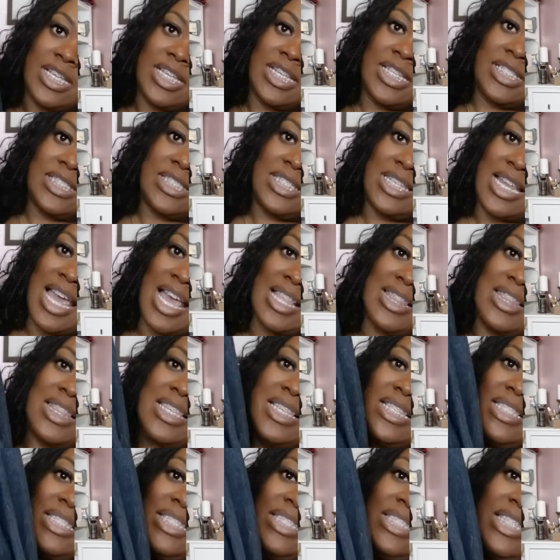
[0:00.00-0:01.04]
It's not
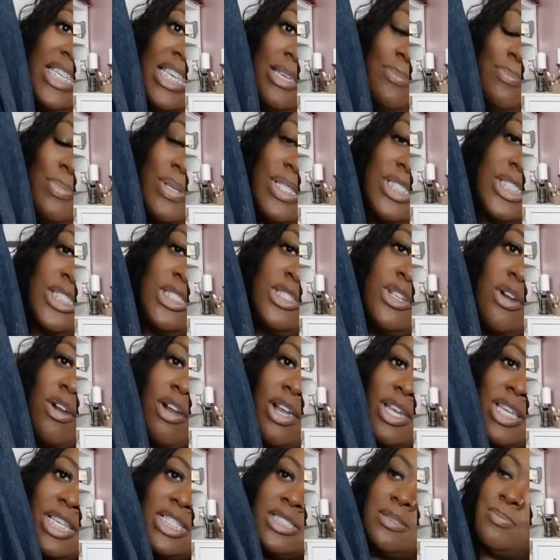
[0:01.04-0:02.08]
the deepest,
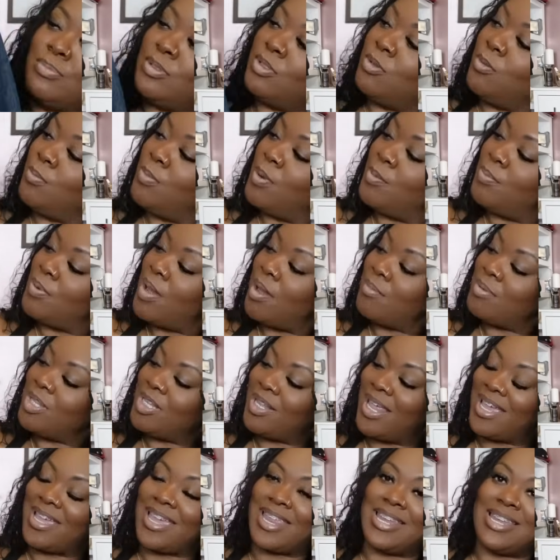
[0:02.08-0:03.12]
darkest blue, but probably
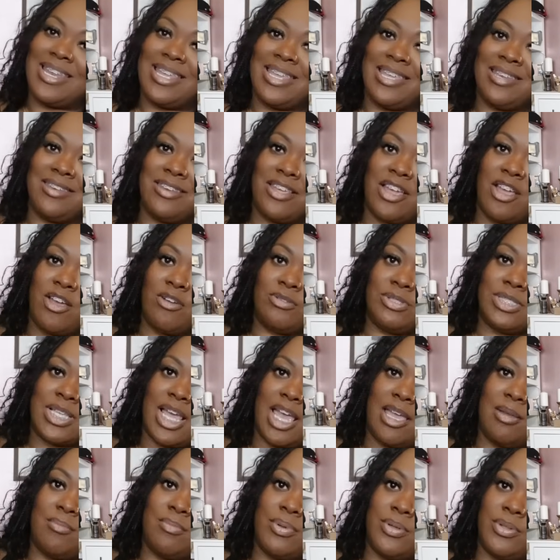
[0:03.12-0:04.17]
like an indigo
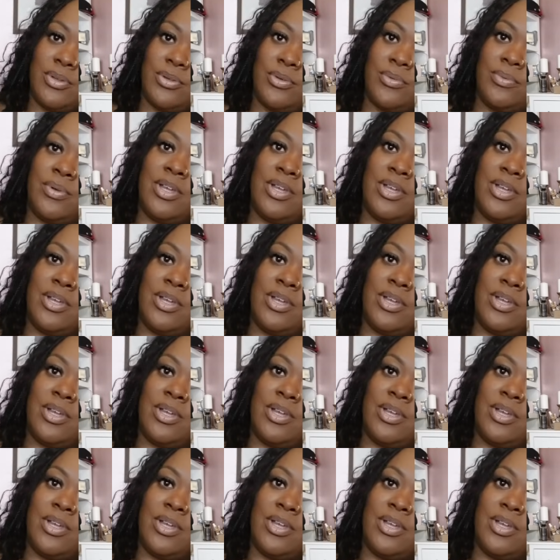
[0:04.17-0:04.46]
type blue.